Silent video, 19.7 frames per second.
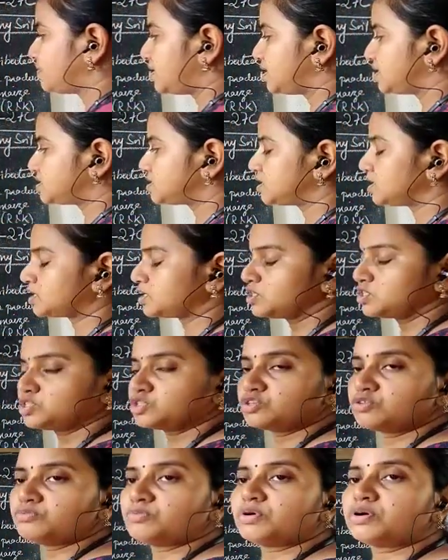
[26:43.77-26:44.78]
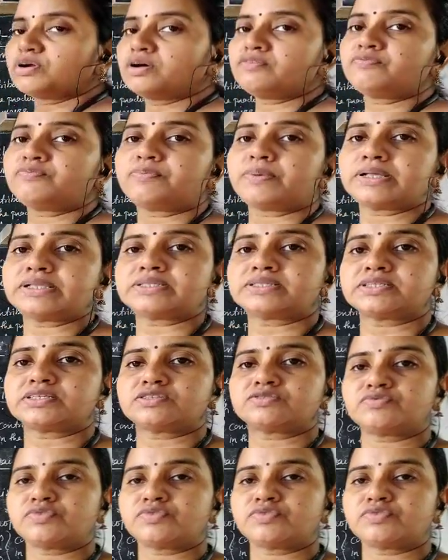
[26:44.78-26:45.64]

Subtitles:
well as the consumer of pulses.